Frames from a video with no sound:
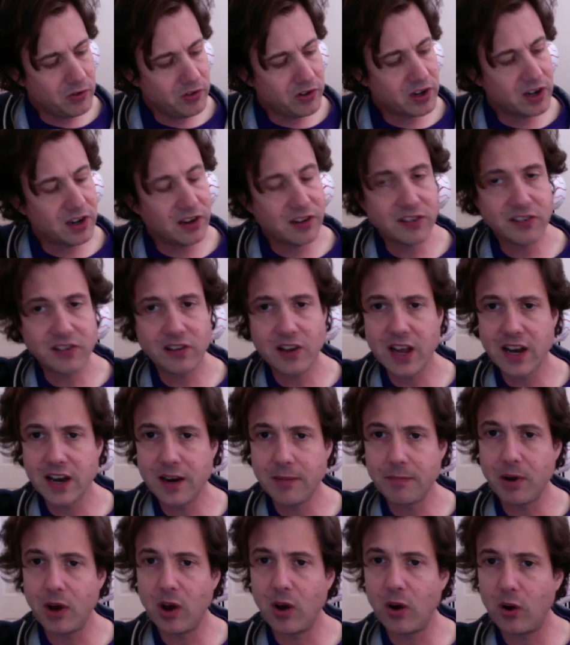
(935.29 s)
you're going to slide
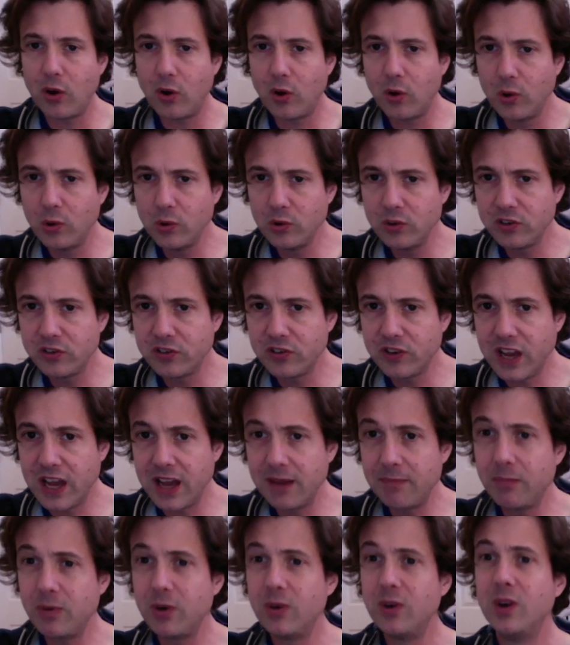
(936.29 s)
up a whole
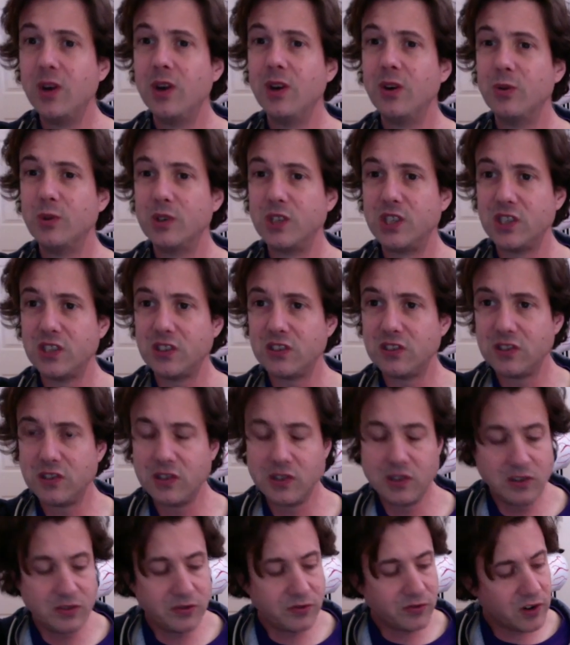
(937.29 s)
step, which is
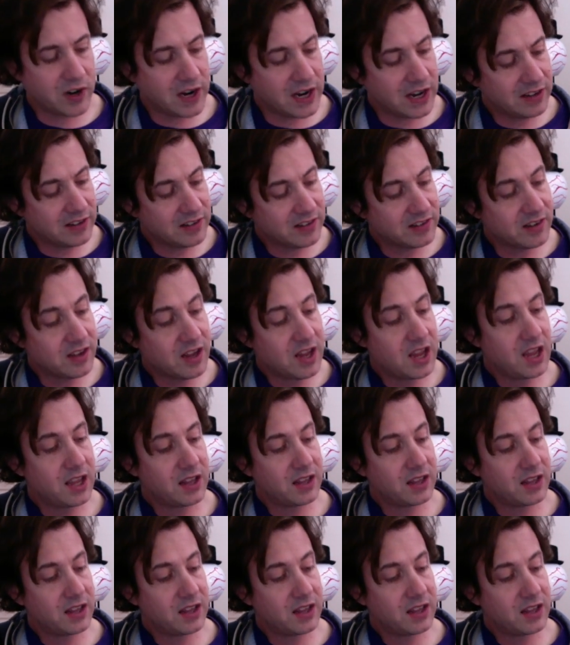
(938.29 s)
2 frets.